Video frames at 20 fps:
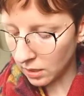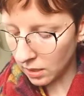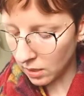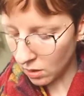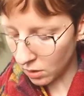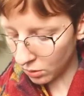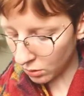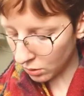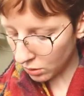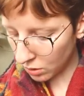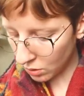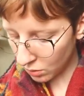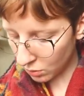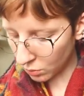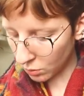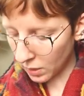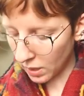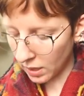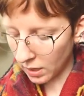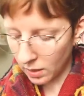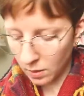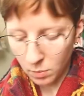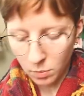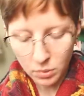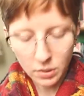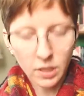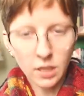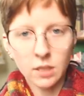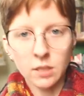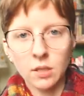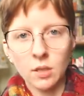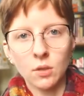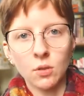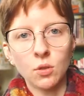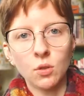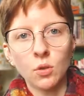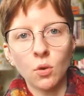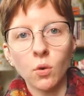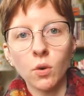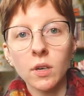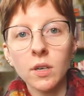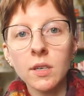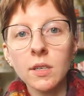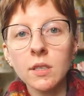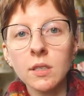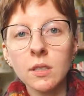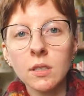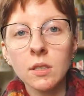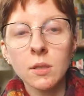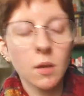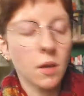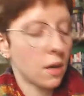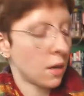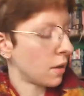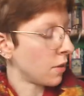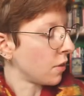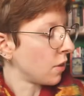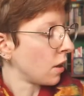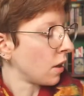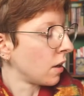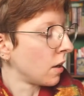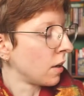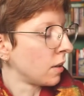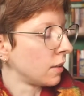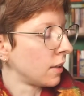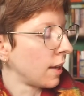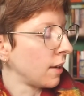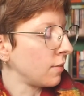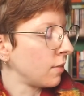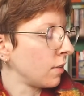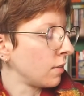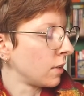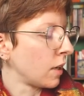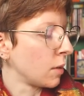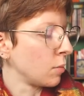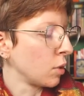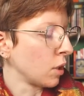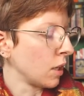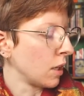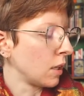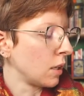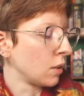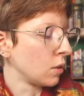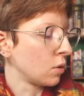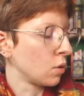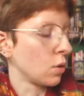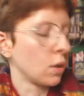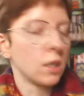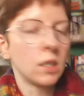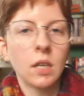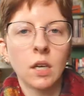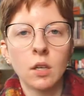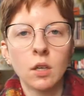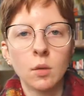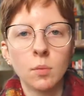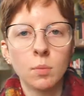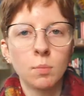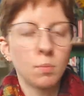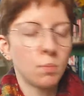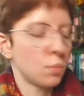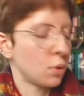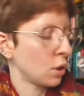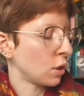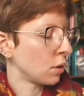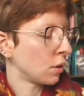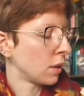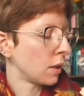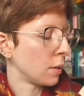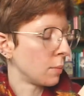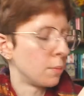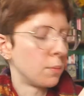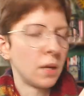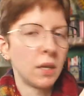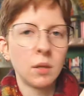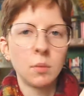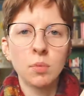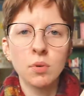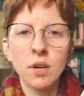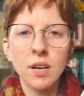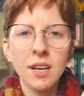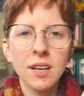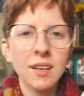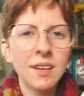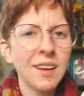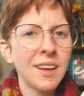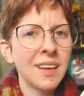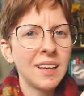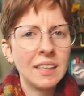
I also read Planting Stories, The Life of Librarian and Storyteller Pura Belpré.